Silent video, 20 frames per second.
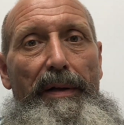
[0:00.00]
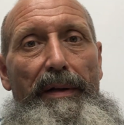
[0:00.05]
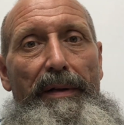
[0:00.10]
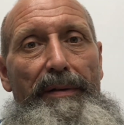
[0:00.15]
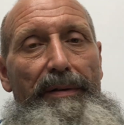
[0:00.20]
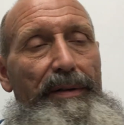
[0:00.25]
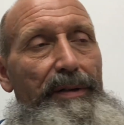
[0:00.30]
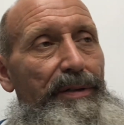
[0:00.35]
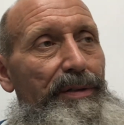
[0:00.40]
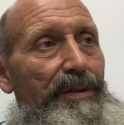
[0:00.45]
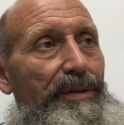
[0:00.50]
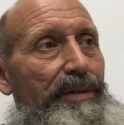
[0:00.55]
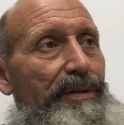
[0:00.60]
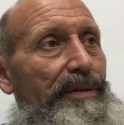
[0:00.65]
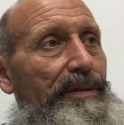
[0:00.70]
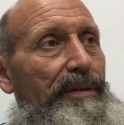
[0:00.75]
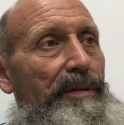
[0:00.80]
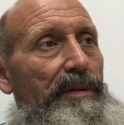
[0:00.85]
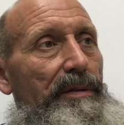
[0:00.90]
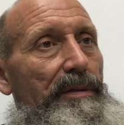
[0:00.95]
this
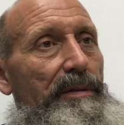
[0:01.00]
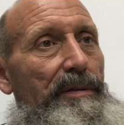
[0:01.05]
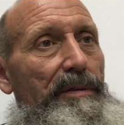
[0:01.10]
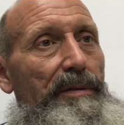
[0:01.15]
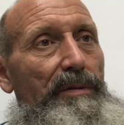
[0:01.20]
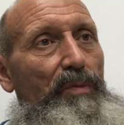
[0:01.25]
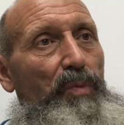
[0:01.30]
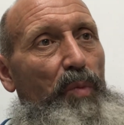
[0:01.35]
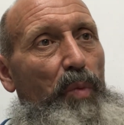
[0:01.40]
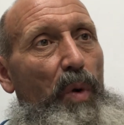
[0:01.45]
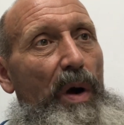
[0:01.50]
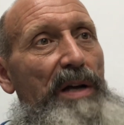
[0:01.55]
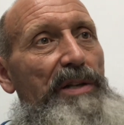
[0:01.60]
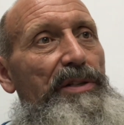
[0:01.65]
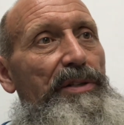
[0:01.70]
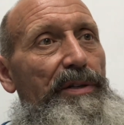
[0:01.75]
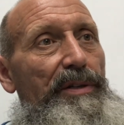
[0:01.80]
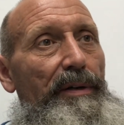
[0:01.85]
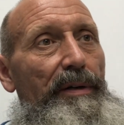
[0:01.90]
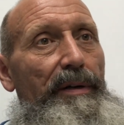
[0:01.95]

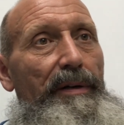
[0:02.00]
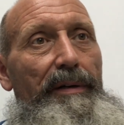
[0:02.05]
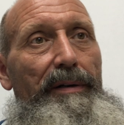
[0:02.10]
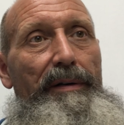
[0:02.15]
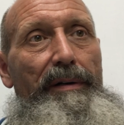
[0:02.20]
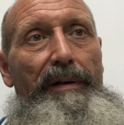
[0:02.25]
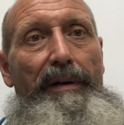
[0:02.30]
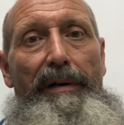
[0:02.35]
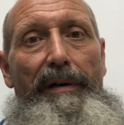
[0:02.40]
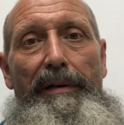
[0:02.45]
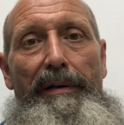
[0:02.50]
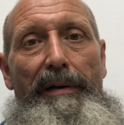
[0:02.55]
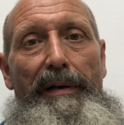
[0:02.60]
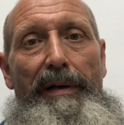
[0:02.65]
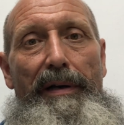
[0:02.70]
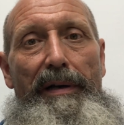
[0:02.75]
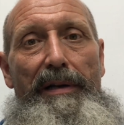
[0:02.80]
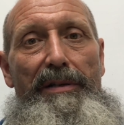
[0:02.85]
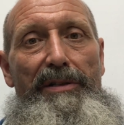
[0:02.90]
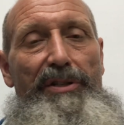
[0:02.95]
Western
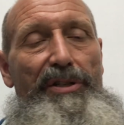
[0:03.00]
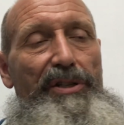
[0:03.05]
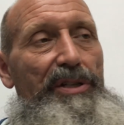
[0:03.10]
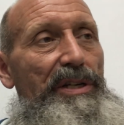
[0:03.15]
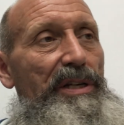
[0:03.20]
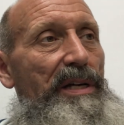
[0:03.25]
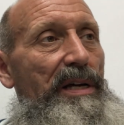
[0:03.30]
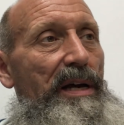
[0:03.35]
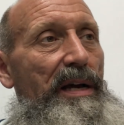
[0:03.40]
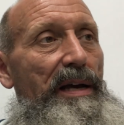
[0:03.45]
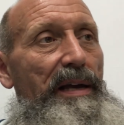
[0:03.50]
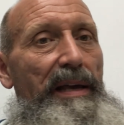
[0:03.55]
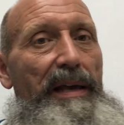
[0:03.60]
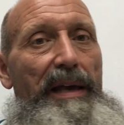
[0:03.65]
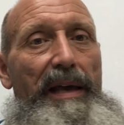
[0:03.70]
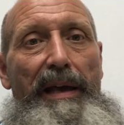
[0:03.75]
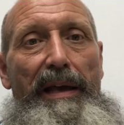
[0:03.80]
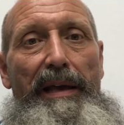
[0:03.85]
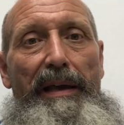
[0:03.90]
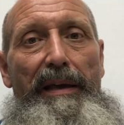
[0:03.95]

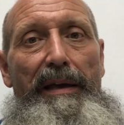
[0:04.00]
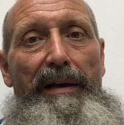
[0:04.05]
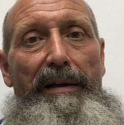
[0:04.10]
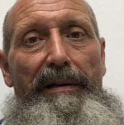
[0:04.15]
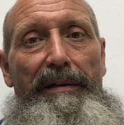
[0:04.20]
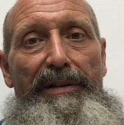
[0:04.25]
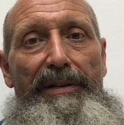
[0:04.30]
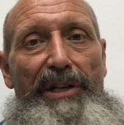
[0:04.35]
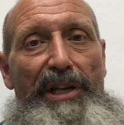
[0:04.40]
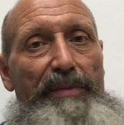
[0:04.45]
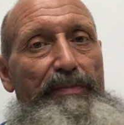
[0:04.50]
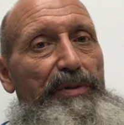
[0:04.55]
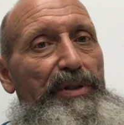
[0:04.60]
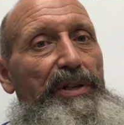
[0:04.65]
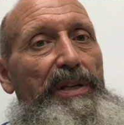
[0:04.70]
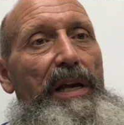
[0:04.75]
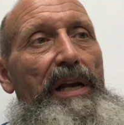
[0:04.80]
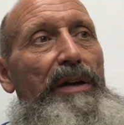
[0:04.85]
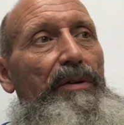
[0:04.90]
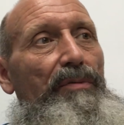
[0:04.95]
CIA, deep
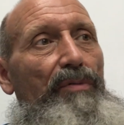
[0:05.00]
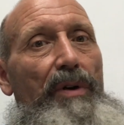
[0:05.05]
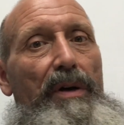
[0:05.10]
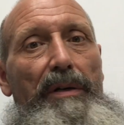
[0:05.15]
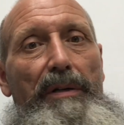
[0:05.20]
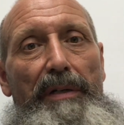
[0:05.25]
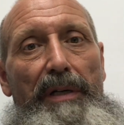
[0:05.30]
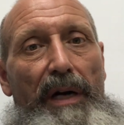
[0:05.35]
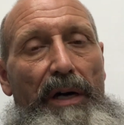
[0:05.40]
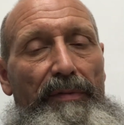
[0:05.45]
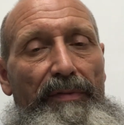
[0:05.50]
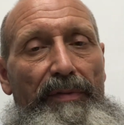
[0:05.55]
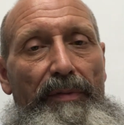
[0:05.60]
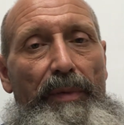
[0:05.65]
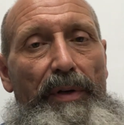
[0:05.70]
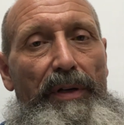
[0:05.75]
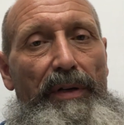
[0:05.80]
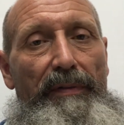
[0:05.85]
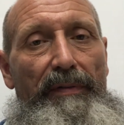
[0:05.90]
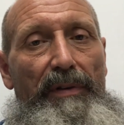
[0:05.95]
state-run
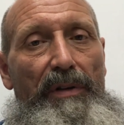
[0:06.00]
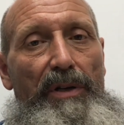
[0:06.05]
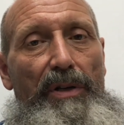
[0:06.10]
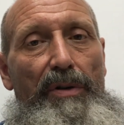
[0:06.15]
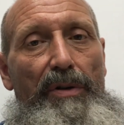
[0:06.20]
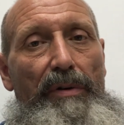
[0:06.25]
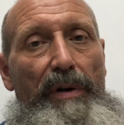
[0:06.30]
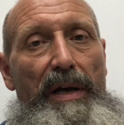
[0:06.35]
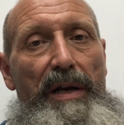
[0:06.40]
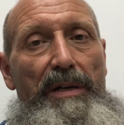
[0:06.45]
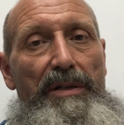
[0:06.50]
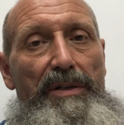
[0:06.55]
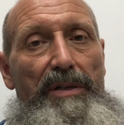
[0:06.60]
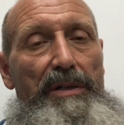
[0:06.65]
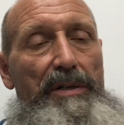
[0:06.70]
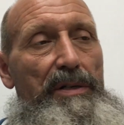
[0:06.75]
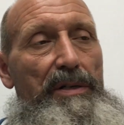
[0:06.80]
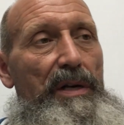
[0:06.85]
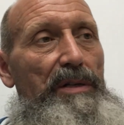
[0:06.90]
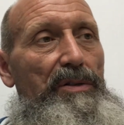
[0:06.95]
government of the U.S.,
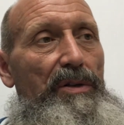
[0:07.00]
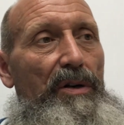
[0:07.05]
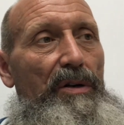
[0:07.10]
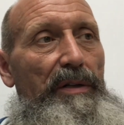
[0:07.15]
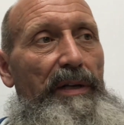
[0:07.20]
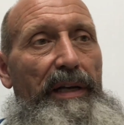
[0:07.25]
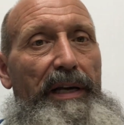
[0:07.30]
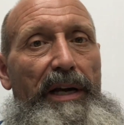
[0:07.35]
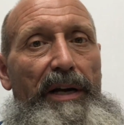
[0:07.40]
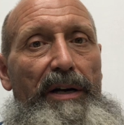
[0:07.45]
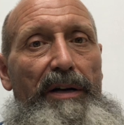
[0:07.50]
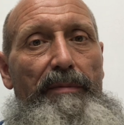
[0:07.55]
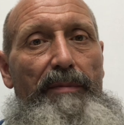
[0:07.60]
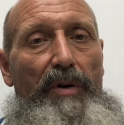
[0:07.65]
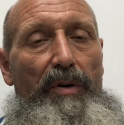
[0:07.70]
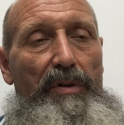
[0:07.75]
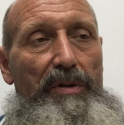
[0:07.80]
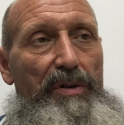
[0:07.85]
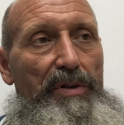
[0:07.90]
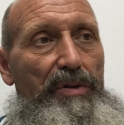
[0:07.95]
because that's all they care
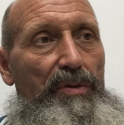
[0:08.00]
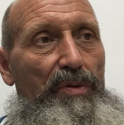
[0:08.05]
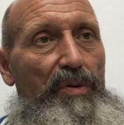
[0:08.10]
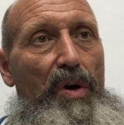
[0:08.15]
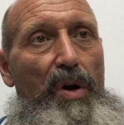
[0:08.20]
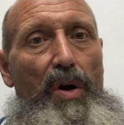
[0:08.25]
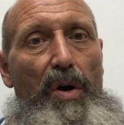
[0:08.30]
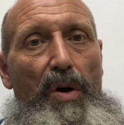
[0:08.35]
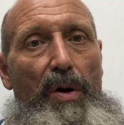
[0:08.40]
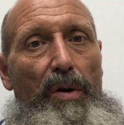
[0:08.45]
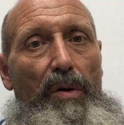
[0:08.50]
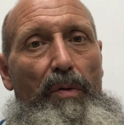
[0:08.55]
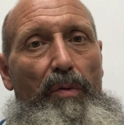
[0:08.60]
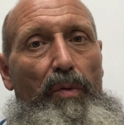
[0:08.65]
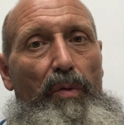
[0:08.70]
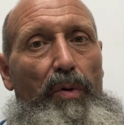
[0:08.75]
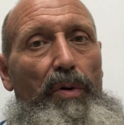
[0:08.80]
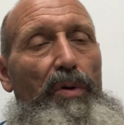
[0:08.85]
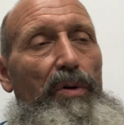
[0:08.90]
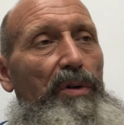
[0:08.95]
about is
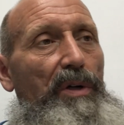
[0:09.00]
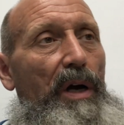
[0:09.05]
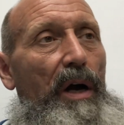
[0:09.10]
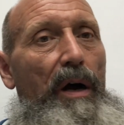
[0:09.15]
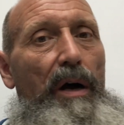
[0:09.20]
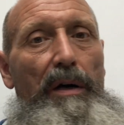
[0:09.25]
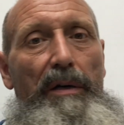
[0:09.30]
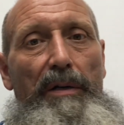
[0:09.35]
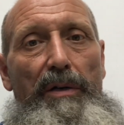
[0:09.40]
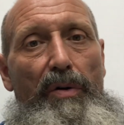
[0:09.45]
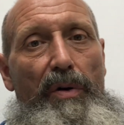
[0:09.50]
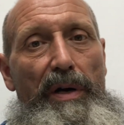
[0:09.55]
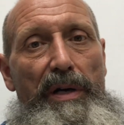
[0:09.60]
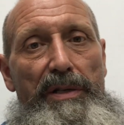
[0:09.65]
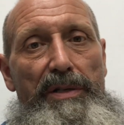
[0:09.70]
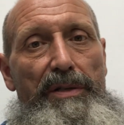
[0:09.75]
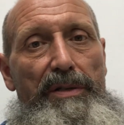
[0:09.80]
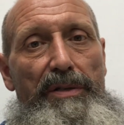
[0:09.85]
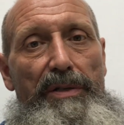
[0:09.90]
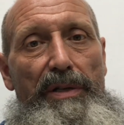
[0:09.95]
world
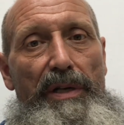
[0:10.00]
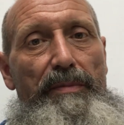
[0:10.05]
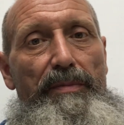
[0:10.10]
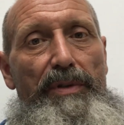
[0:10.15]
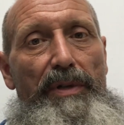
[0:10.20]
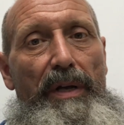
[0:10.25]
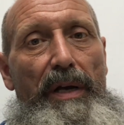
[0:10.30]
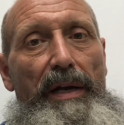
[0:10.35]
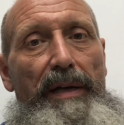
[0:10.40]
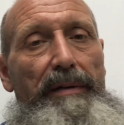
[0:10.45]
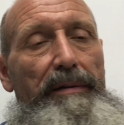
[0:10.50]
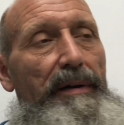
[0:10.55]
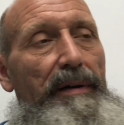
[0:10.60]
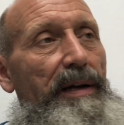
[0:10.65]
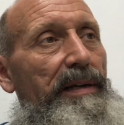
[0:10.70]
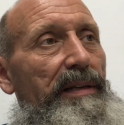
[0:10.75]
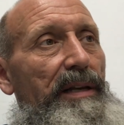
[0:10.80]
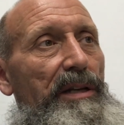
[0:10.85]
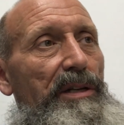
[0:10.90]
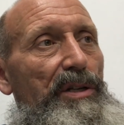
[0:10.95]
conquest, seems like,
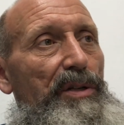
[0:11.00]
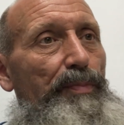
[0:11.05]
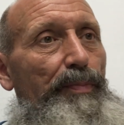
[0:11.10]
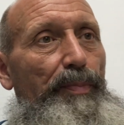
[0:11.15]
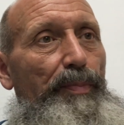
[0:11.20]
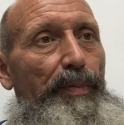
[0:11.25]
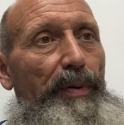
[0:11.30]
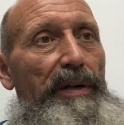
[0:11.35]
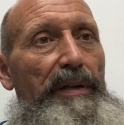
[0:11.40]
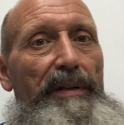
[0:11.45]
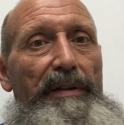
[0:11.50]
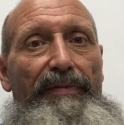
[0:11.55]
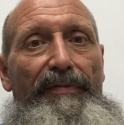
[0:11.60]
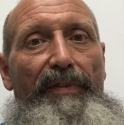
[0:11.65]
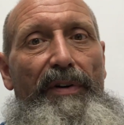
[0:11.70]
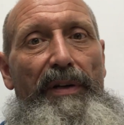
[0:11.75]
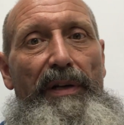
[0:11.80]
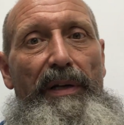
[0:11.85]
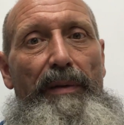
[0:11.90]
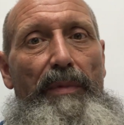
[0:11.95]
right? They just print the
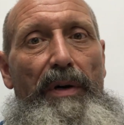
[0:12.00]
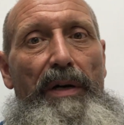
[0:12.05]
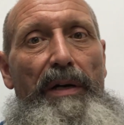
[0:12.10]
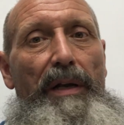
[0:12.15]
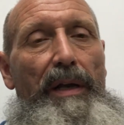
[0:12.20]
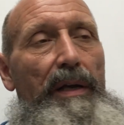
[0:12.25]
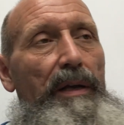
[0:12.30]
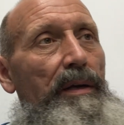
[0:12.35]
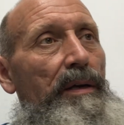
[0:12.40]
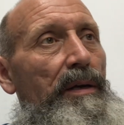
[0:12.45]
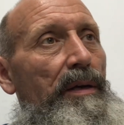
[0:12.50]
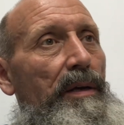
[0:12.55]
funny money,